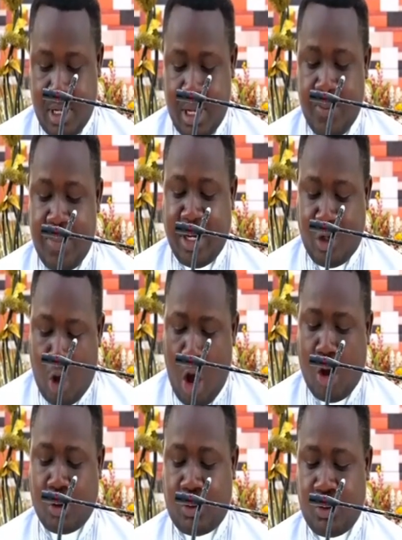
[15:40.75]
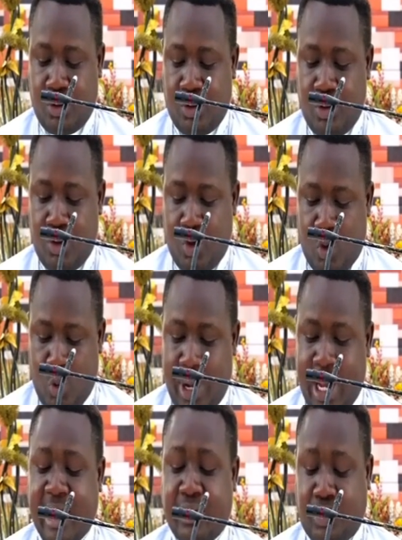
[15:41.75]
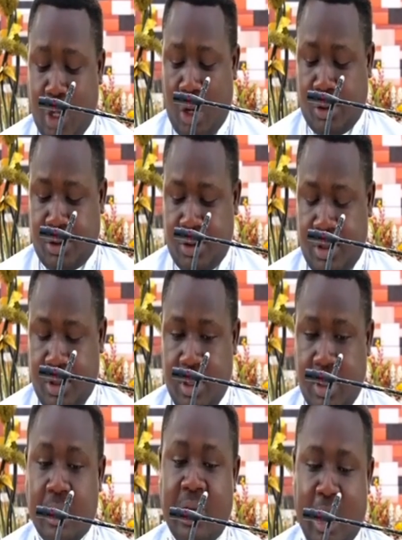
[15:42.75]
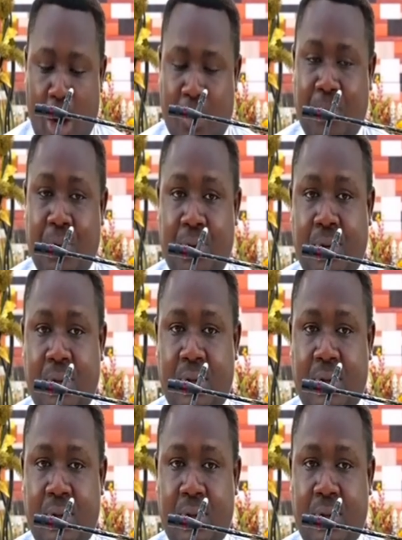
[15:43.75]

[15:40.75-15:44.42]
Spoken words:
But God will exalt the humble.